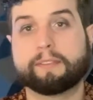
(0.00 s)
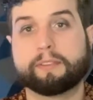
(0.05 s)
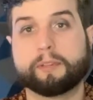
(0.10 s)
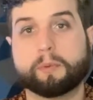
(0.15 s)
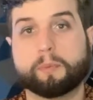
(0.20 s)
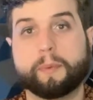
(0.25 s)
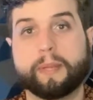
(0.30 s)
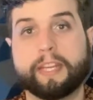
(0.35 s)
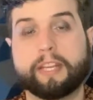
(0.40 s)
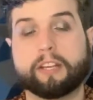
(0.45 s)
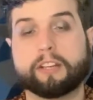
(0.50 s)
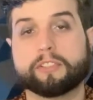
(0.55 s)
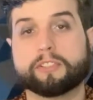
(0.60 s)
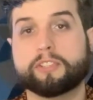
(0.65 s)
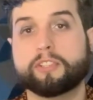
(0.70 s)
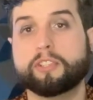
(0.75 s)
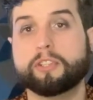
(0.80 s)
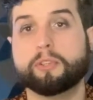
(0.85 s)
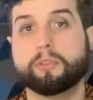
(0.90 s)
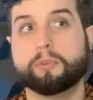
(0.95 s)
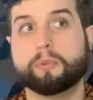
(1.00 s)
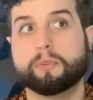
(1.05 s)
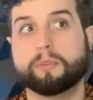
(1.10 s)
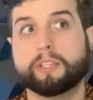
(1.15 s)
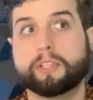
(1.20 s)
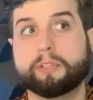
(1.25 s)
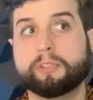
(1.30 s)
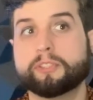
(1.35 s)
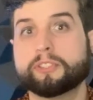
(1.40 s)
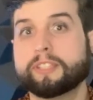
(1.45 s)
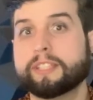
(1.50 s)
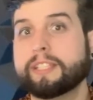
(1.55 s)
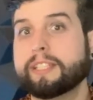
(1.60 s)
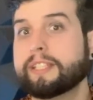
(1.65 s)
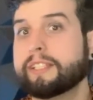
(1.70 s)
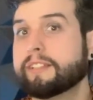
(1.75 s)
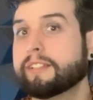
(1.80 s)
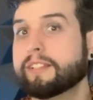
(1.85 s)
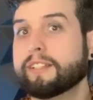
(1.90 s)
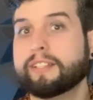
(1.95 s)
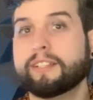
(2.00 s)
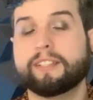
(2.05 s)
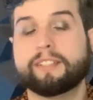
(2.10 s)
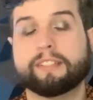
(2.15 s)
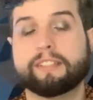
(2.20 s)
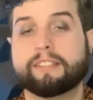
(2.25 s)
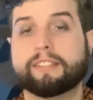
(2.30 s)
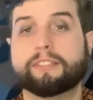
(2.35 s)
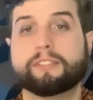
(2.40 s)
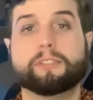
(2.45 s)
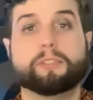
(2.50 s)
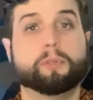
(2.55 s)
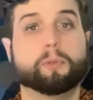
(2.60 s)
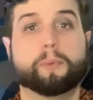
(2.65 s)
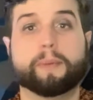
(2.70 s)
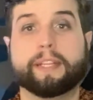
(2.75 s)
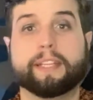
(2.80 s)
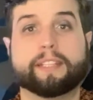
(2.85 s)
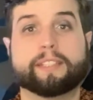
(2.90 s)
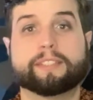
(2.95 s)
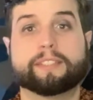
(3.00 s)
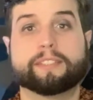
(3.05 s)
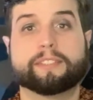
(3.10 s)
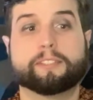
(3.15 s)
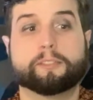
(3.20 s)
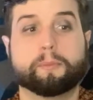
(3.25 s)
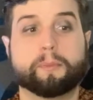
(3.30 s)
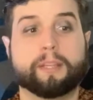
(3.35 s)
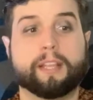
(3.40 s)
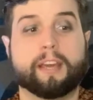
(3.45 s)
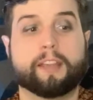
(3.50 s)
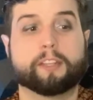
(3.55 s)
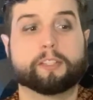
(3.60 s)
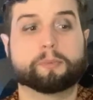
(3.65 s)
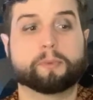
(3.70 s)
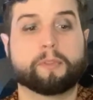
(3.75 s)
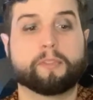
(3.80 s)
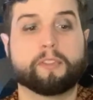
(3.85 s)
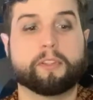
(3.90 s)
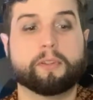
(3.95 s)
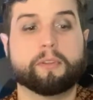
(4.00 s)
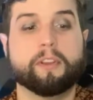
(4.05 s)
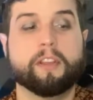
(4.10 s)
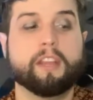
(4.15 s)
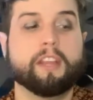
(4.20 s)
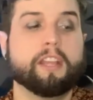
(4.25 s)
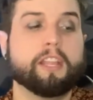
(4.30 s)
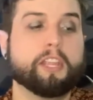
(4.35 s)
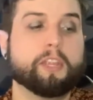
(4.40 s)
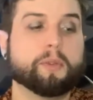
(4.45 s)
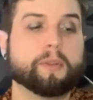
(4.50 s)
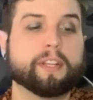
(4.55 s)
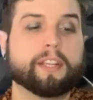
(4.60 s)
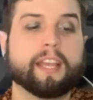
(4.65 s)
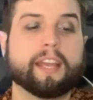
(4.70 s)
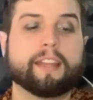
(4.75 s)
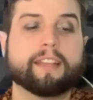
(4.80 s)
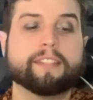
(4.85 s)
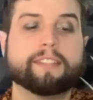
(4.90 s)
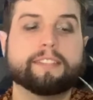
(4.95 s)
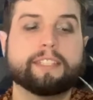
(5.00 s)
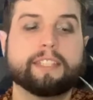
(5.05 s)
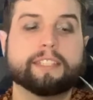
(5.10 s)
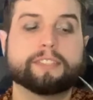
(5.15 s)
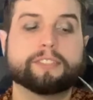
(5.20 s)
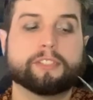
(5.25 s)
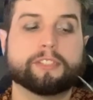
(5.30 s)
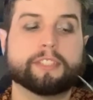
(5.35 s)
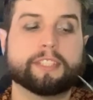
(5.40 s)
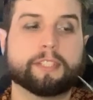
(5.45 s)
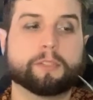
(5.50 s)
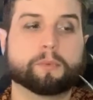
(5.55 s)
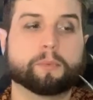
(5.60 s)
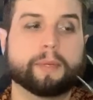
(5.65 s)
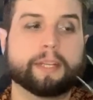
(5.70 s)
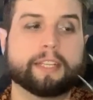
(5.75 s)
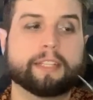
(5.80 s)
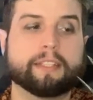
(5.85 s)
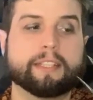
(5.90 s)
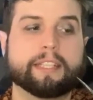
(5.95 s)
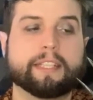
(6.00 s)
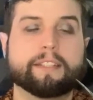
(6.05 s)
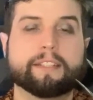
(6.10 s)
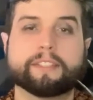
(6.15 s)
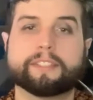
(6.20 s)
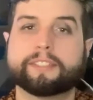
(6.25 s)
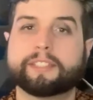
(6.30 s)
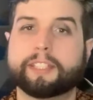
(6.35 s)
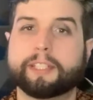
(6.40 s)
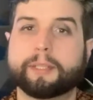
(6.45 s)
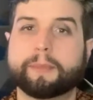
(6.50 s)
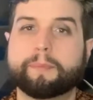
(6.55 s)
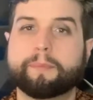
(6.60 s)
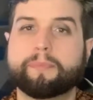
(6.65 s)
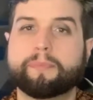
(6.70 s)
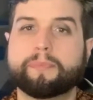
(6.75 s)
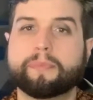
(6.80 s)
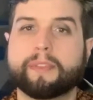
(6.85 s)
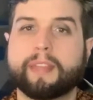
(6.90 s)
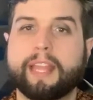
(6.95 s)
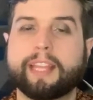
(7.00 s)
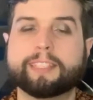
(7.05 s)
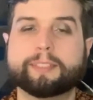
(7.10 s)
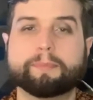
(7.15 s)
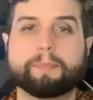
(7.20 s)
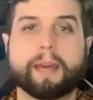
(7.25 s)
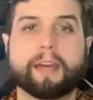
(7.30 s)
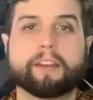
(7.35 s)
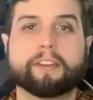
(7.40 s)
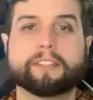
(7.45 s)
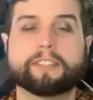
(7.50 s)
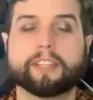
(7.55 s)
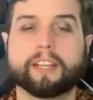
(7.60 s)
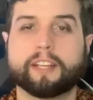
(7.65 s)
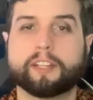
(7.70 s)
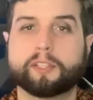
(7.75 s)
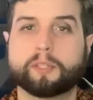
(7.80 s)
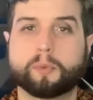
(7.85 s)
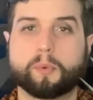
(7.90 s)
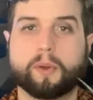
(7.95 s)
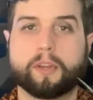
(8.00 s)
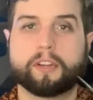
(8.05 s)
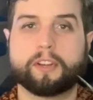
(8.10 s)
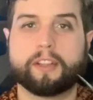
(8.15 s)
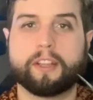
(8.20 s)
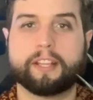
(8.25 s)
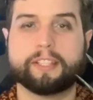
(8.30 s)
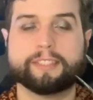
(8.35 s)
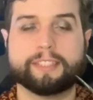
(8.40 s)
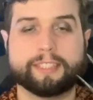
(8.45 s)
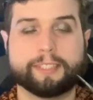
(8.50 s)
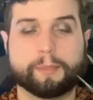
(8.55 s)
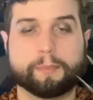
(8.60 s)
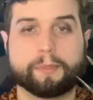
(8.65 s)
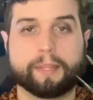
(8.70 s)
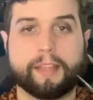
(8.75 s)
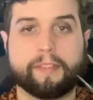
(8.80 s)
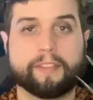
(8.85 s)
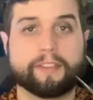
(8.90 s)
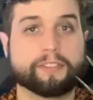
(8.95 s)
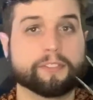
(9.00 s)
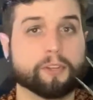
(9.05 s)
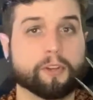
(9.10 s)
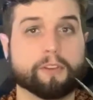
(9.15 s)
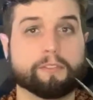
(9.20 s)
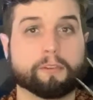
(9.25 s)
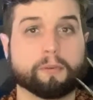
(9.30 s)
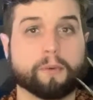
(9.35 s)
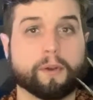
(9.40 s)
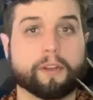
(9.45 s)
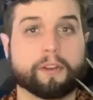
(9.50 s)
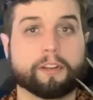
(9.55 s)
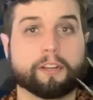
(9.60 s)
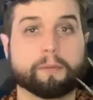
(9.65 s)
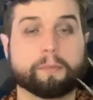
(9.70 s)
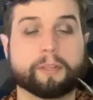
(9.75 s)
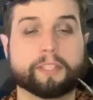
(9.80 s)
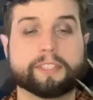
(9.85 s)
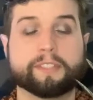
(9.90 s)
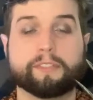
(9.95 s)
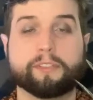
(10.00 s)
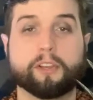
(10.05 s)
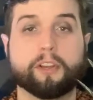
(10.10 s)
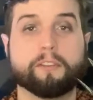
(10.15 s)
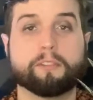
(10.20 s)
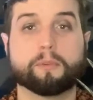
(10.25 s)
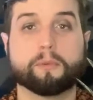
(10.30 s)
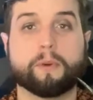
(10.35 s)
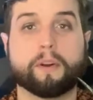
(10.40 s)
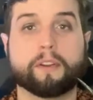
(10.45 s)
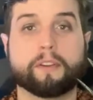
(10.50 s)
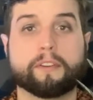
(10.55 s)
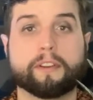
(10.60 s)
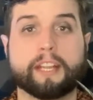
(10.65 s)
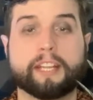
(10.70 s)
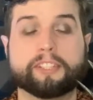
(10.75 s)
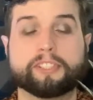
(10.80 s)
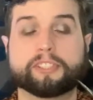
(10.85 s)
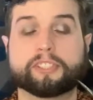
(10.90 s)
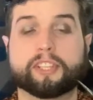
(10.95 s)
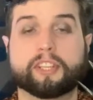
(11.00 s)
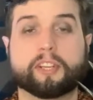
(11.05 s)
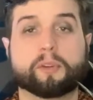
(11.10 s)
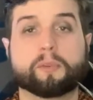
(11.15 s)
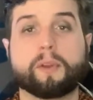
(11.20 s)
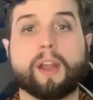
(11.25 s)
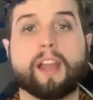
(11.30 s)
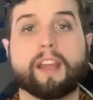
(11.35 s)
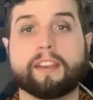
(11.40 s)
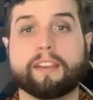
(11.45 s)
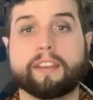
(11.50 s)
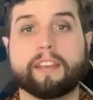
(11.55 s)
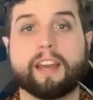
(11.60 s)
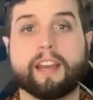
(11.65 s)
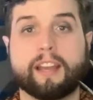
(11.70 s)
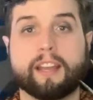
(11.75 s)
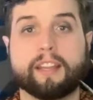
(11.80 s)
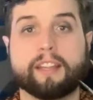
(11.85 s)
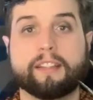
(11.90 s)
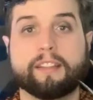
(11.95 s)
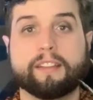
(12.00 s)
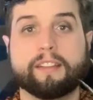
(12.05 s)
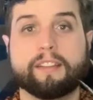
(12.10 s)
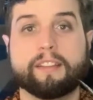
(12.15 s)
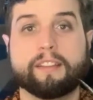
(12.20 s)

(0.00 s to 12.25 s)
every week or two, usually 2 weeks, to be honest with you. You can kind of see it start to get wrinkly in the stem. It's better to underwater a ZZ plant than to overwater it, because if you overwater it, it's just gonna rot and die.